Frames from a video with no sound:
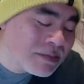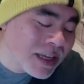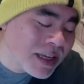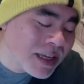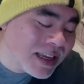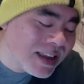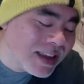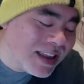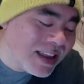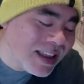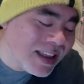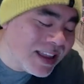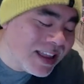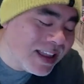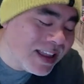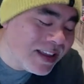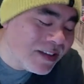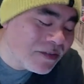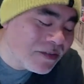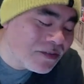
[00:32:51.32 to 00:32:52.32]
me
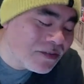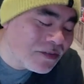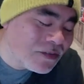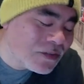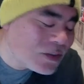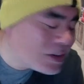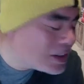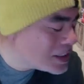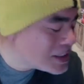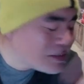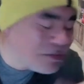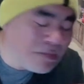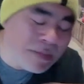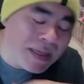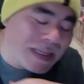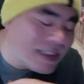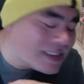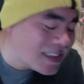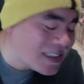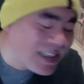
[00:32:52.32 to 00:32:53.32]
for this
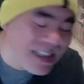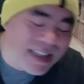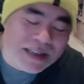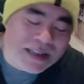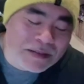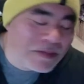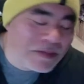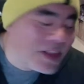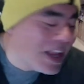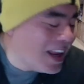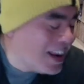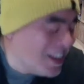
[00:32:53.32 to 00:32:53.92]
measly